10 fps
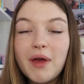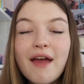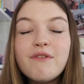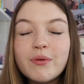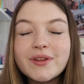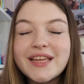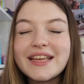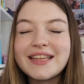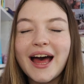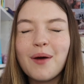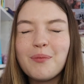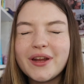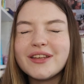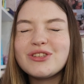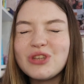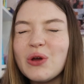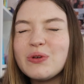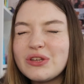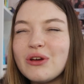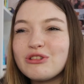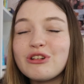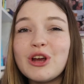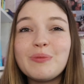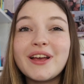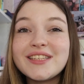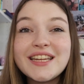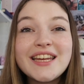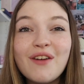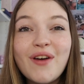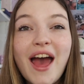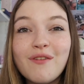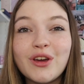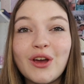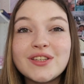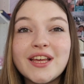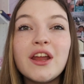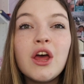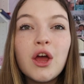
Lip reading: Everyone says that, but it's so true, because it never ever goes in.